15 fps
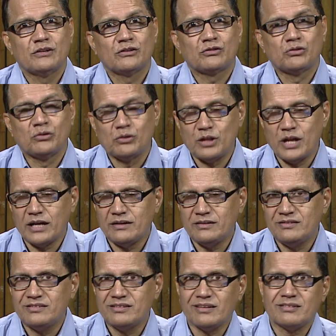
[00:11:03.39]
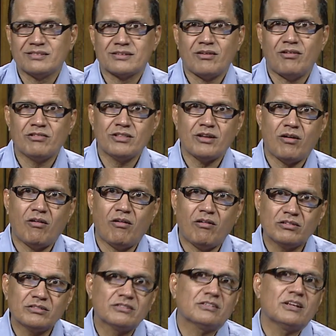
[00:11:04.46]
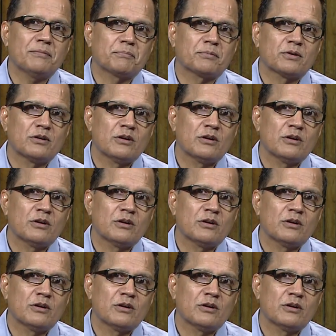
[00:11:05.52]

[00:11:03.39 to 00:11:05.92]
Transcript: so that just on the onset